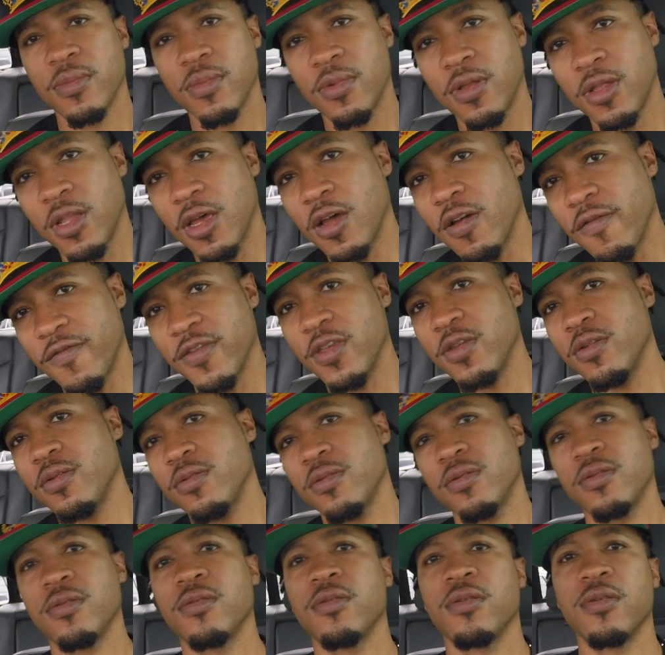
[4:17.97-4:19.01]
love you,
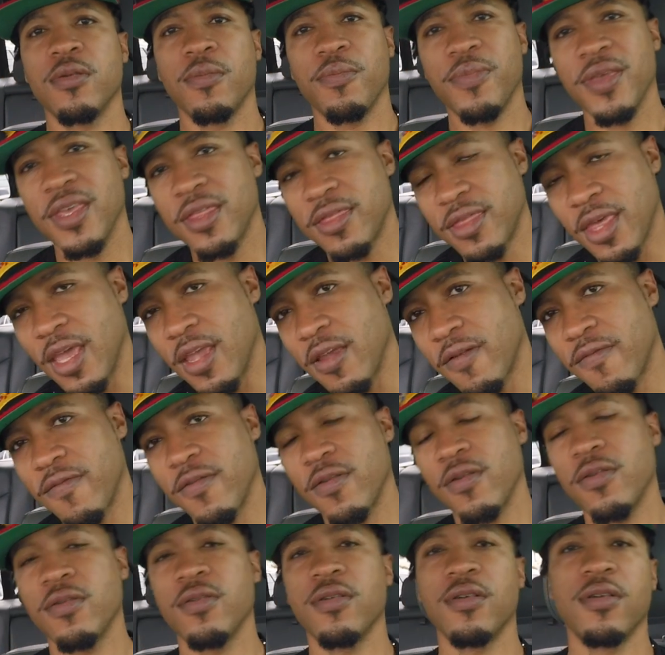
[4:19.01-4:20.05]
be
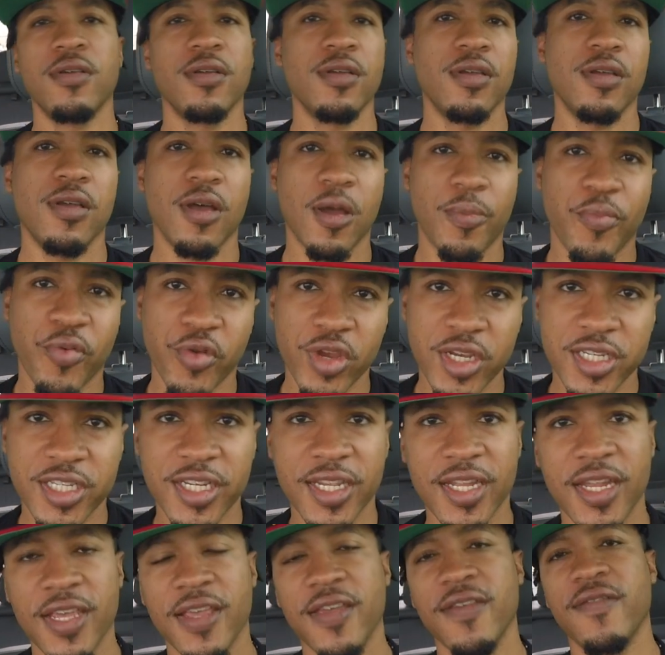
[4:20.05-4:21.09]
thankful,
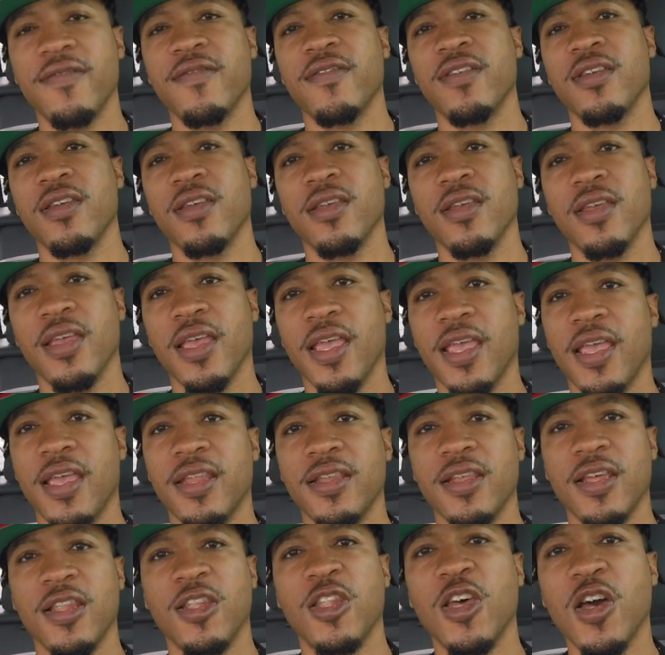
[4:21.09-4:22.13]
appreciative,
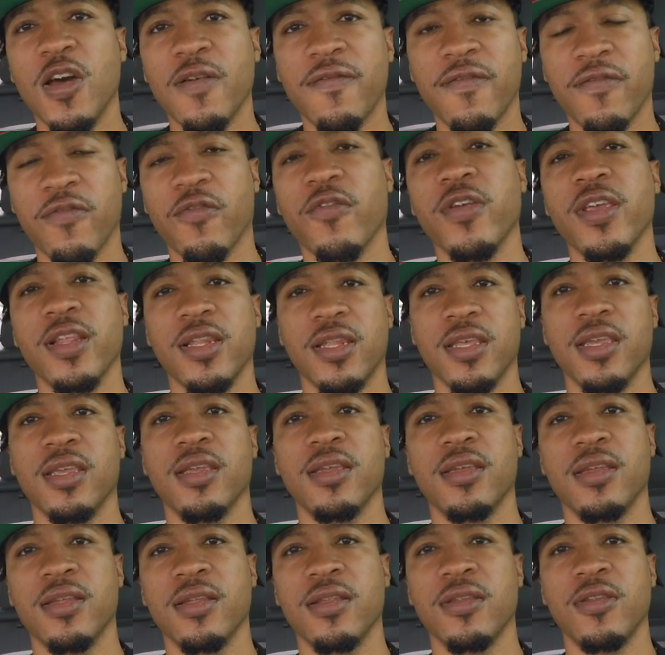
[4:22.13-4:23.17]
and love freely.
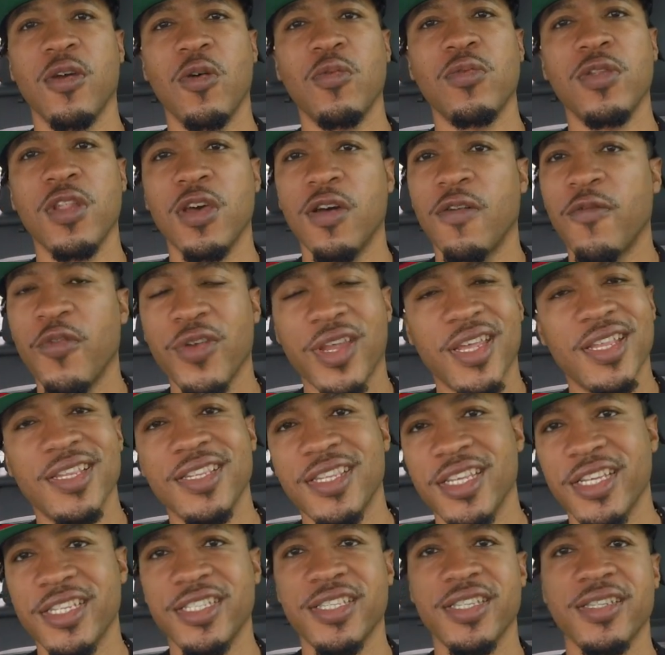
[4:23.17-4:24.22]
Don't love with
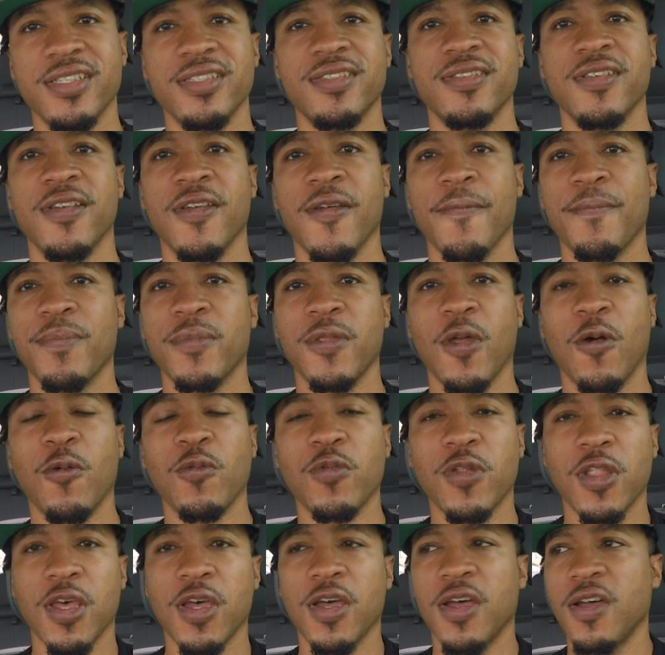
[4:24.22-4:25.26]
conditions.
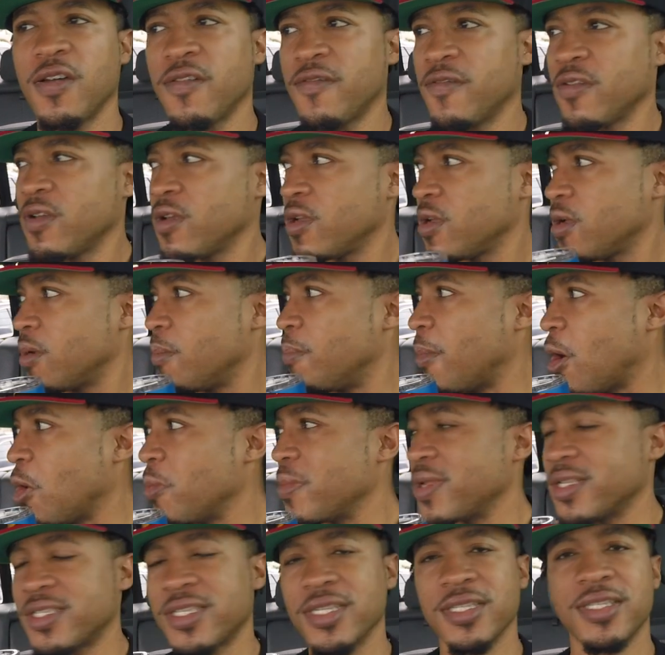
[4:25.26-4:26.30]
Don't love
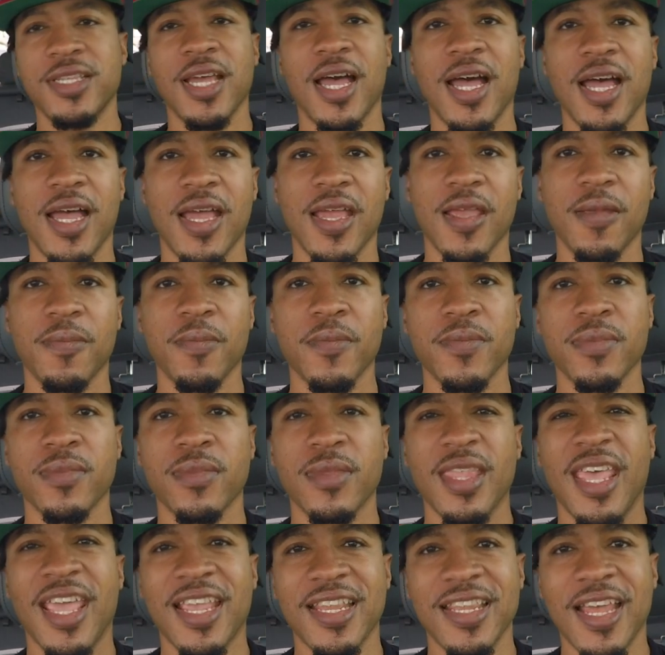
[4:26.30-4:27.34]
moments in time.
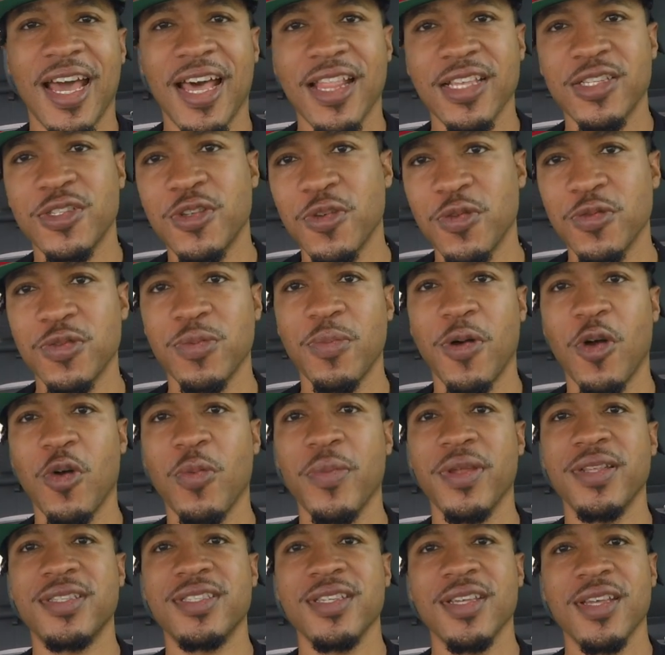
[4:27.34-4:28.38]
Acknowledge those
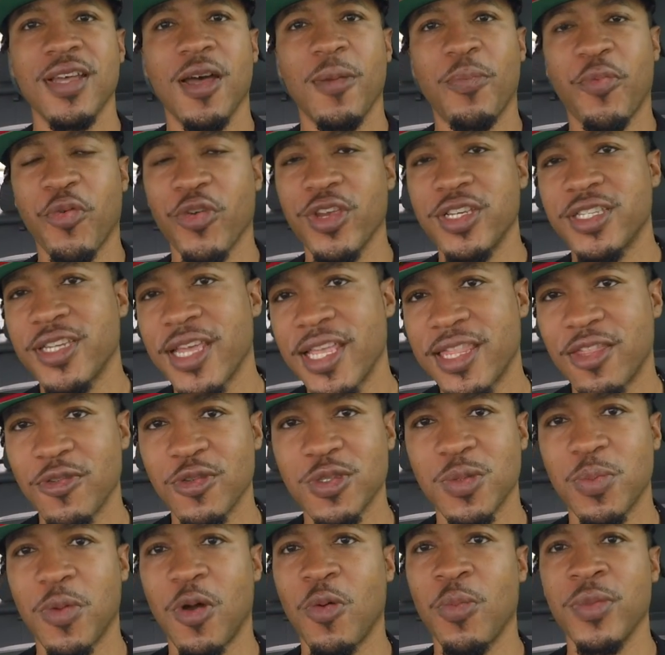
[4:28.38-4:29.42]
moments, appreciate
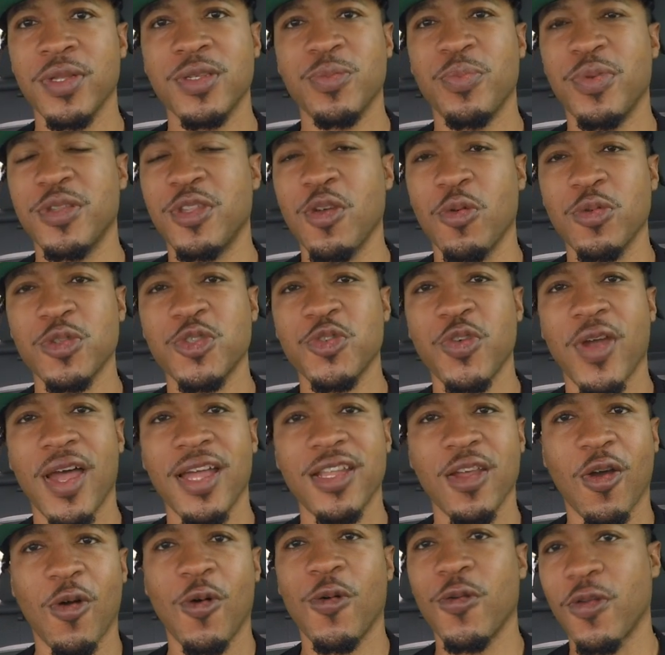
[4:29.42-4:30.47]
those moments, but don't try
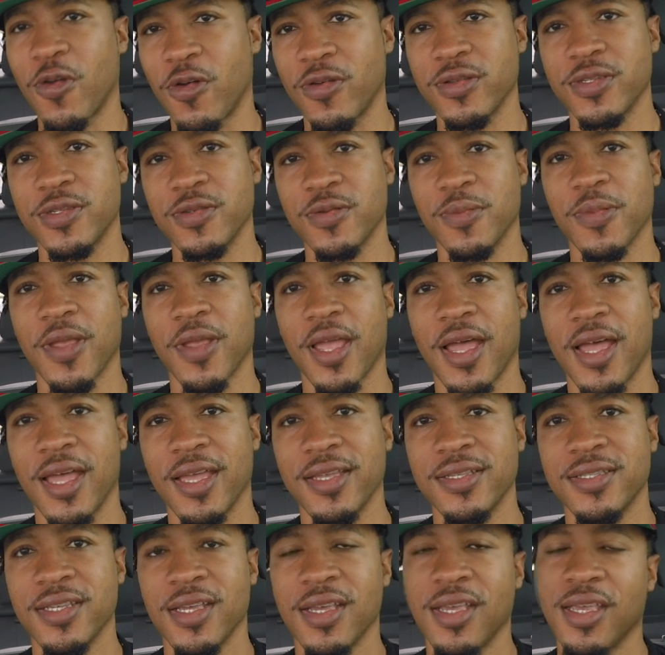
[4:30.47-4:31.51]
to hold on to them,
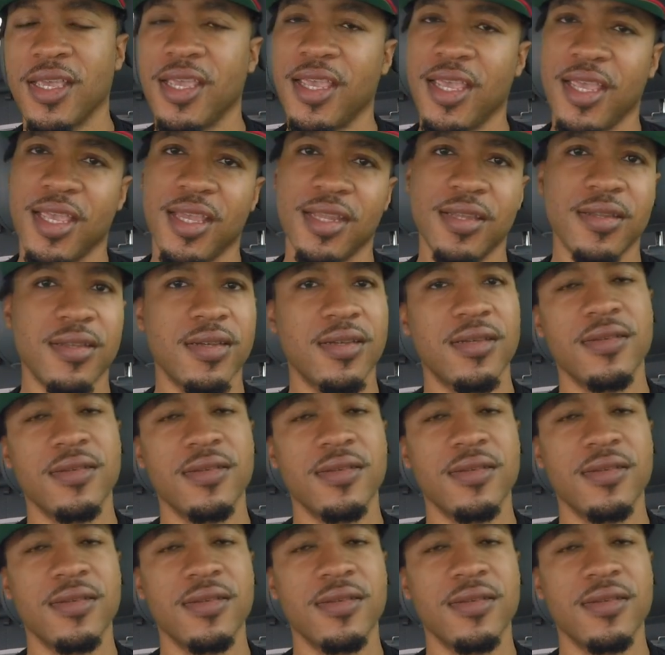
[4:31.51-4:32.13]
guys. And